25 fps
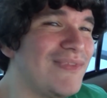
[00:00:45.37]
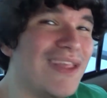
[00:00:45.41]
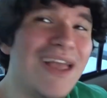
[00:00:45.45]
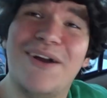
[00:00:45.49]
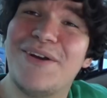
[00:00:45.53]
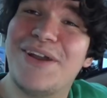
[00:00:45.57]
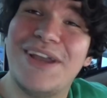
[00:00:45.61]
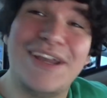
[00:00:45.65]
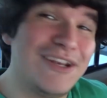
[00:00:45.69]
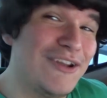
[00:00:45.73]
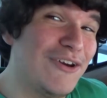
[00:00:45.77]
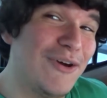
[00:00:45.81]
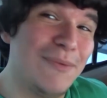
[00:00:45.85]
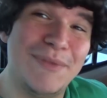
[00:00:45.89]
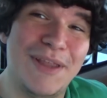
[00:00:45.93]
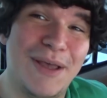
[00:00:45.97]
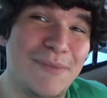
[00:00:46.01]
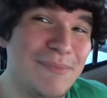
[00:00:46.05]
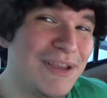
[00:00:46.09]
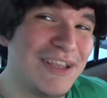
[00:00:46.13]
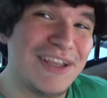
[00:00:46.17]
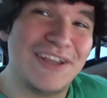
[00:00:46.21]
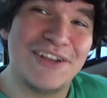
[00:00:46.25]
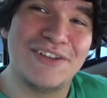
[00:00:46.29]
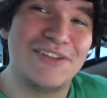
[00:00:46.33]
okay, no, I'm not
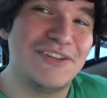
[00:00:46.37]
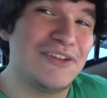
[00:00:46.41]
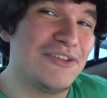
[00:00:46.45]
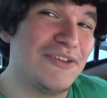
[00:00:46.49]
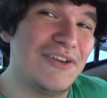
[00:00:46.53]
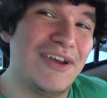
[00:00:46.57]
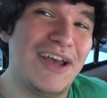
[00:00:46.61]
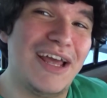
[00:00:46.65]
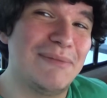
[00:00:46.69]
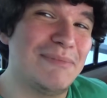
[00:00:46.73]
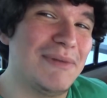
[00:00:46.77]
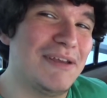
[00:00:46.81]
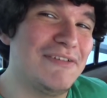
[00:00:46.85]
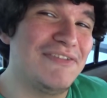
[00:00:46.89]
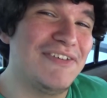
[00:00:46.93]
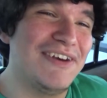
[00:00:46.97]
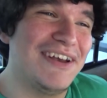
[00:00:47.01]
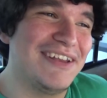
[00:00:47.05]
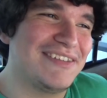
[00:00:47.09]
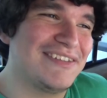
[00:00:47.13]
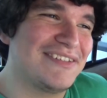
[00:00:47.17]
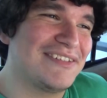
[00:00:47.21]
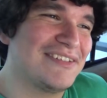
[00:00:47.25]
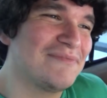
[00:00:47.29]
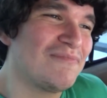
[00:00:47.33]
making another anime
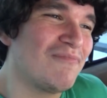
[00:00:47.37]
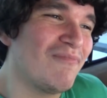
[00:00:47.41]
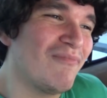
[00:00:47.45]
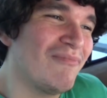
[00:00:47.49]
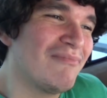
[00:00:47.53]
fest.